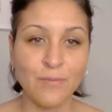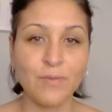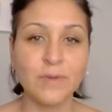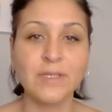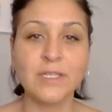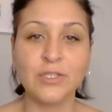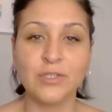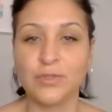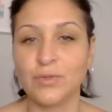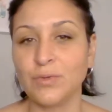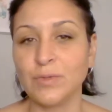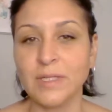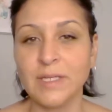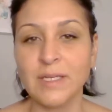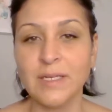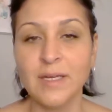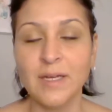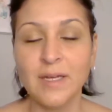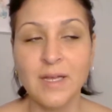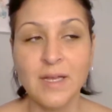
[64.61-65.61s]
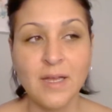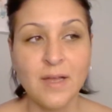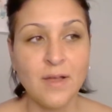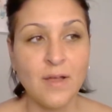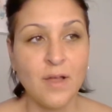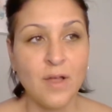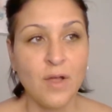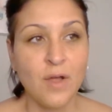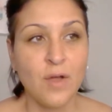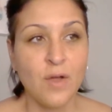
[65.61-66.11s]
really truly,
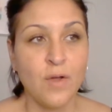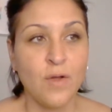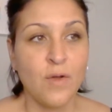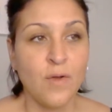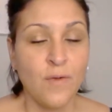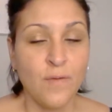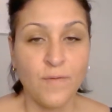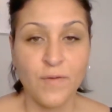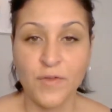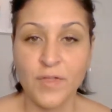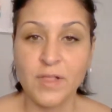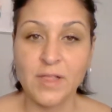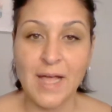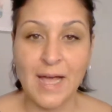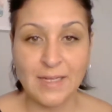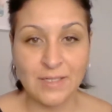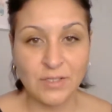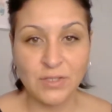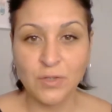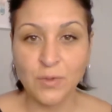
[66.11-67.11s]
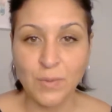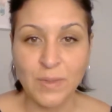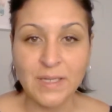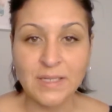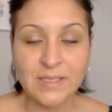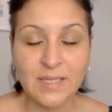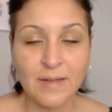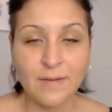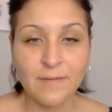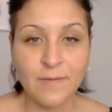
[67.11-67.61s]
for the last 2
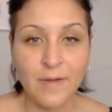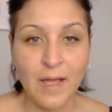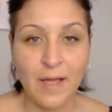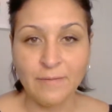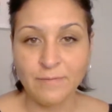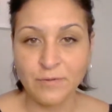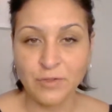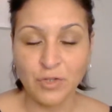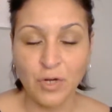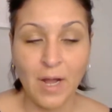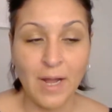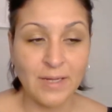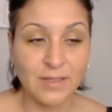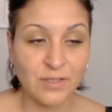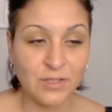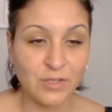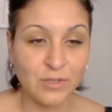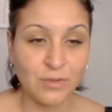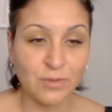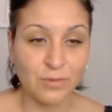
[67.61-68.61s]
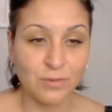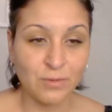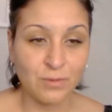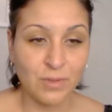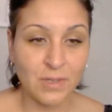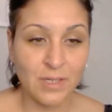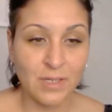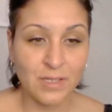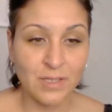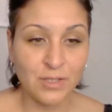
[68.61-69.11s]
weeks, have tried
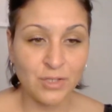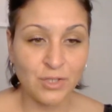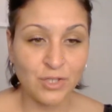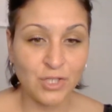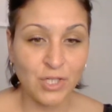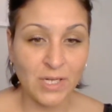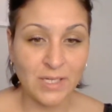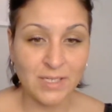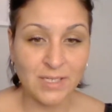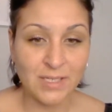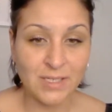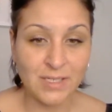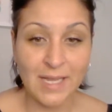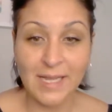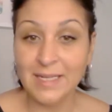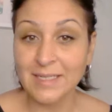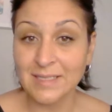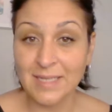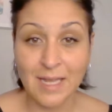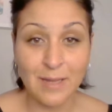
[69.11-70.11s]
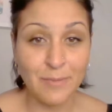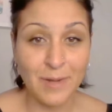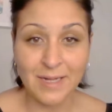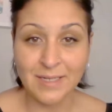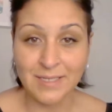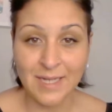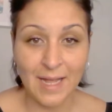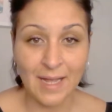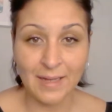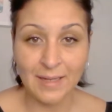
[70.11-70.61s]
to just take it day
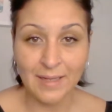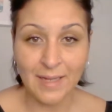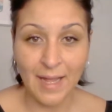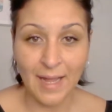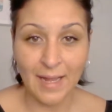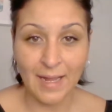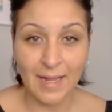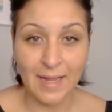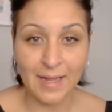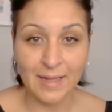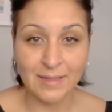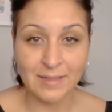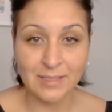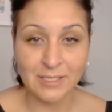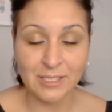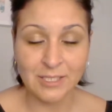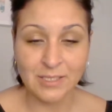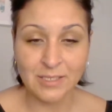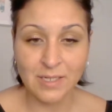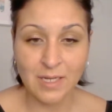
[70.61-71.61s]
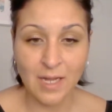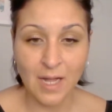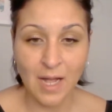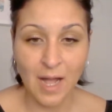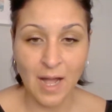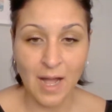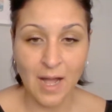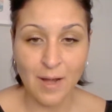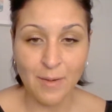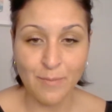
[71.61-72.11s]
by day and
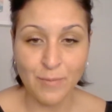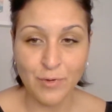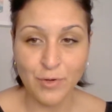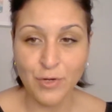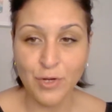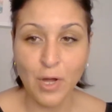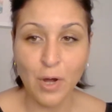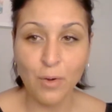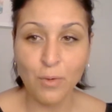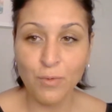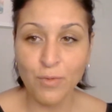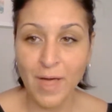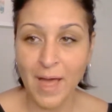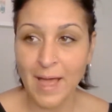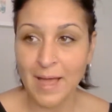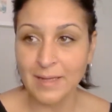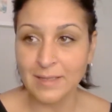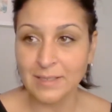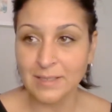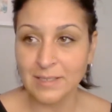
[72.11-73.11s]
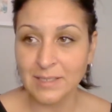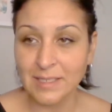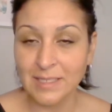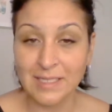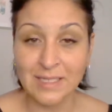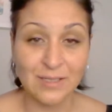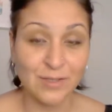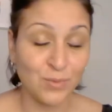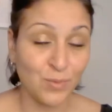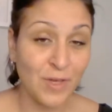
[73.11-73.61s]
know that
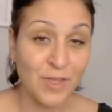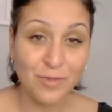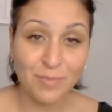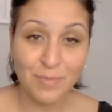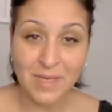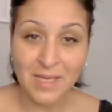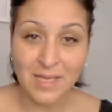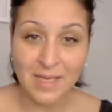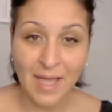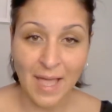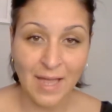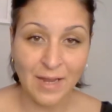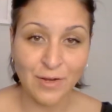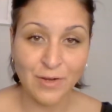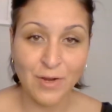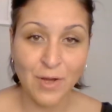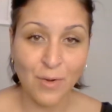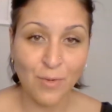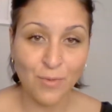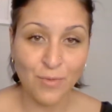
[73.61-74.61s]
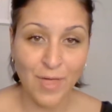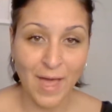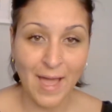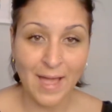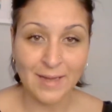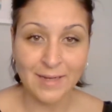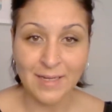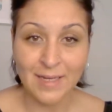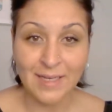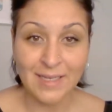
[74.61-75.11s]
he is with me and know
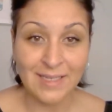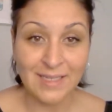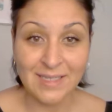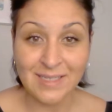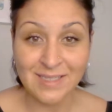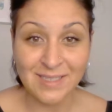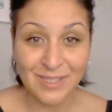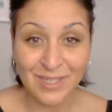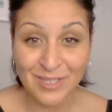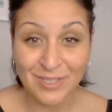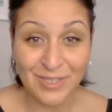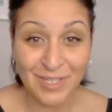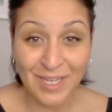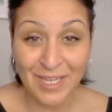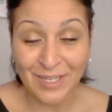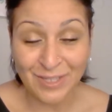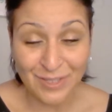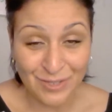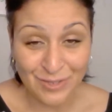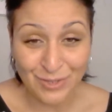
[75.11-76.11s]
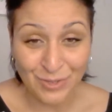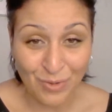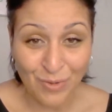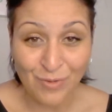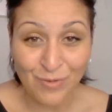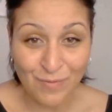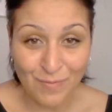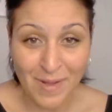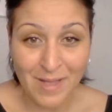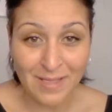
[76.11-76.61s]
that he's in
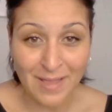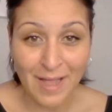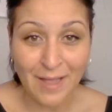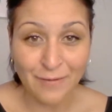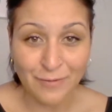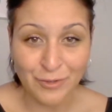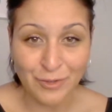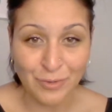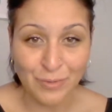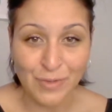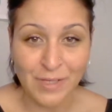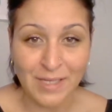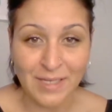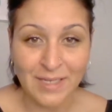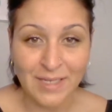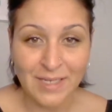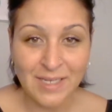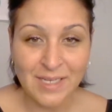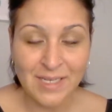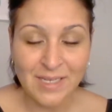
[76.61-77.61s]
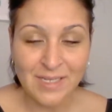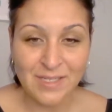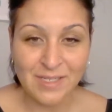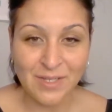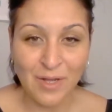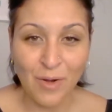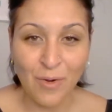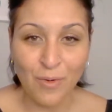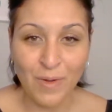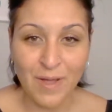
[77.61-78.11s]
control of my life, truly.
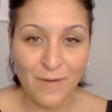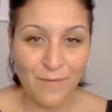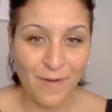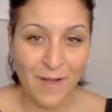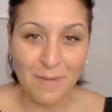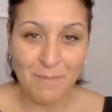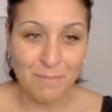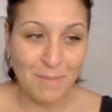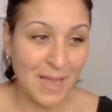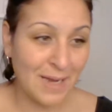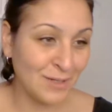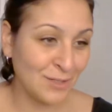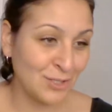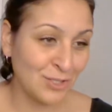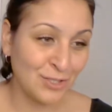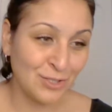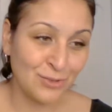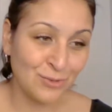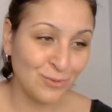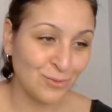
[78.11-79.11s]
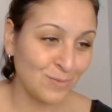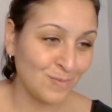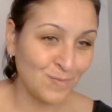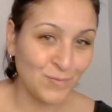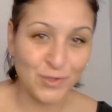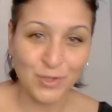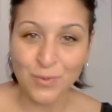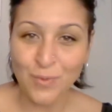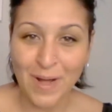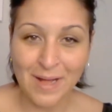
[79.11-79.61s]
So if I'm meant to
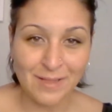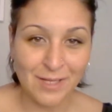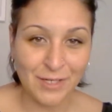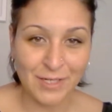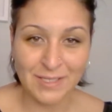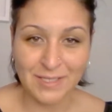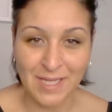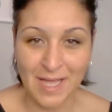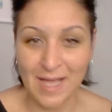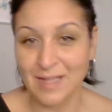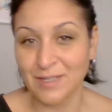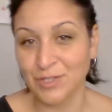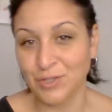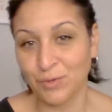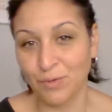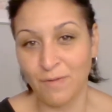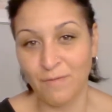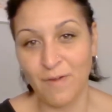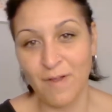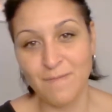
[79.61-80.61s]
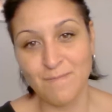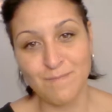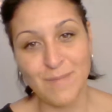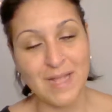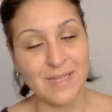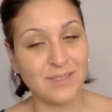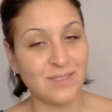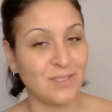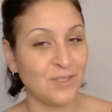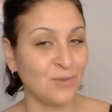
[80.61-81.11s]
do well on a test, or if I'm
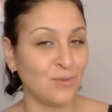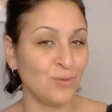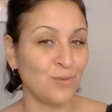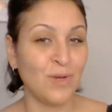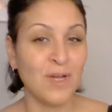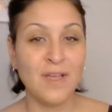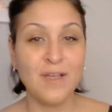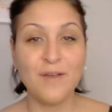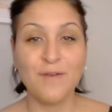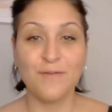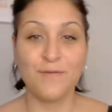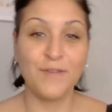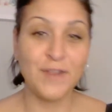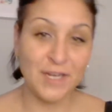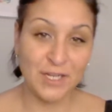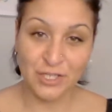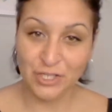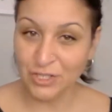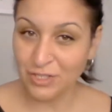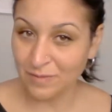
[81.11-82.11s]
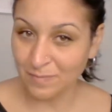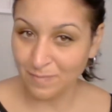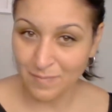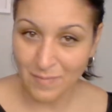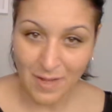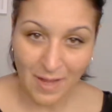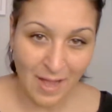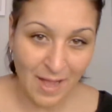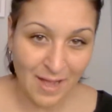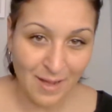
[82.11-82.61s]
meant to finish
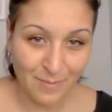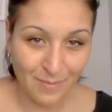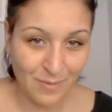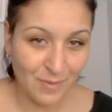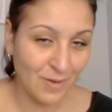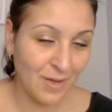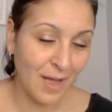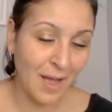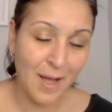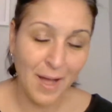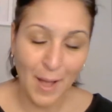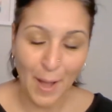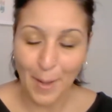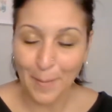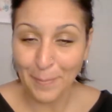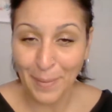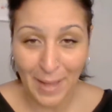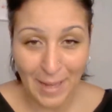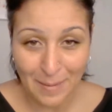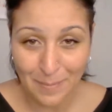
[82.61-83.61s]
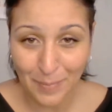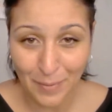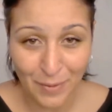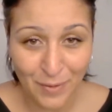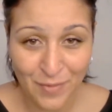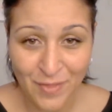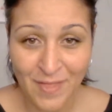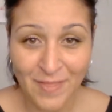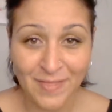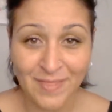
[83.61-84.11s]
a
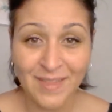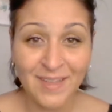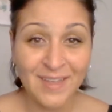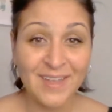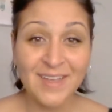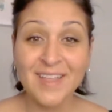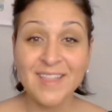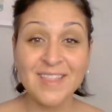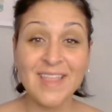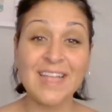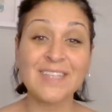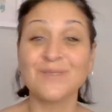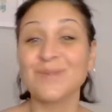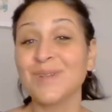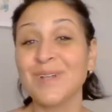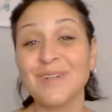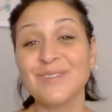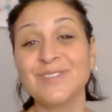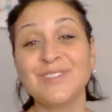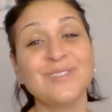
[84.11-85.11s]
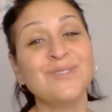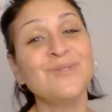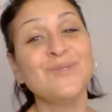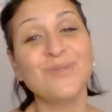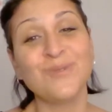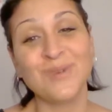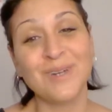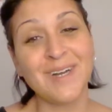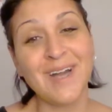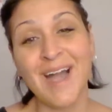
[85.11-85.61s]
paper, then that's what I'll
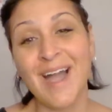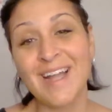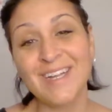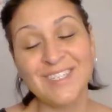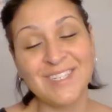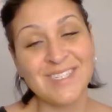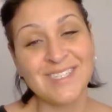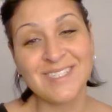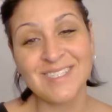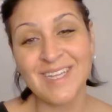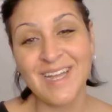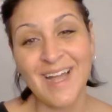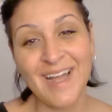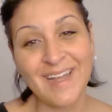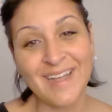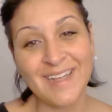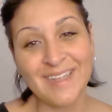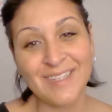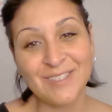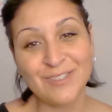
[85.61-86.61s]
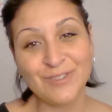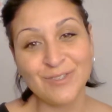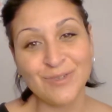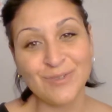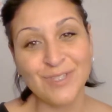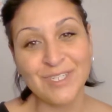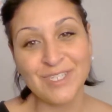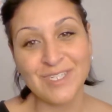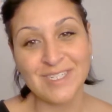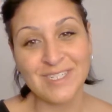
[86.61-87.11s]
do. I
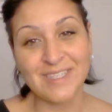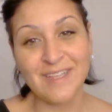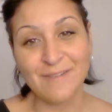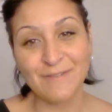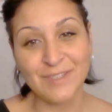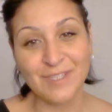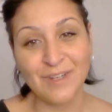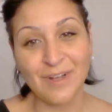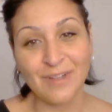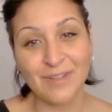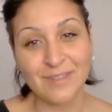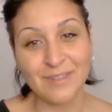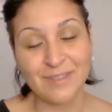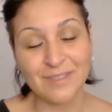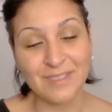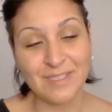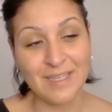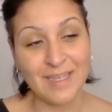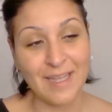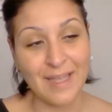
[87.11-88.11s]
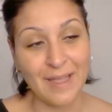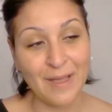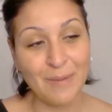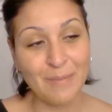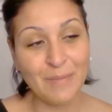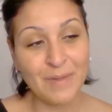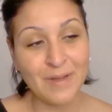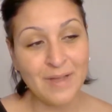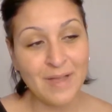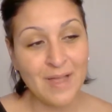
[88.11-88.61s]
truly just left it all to
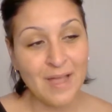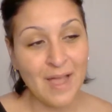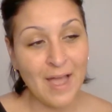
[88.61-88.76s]
him.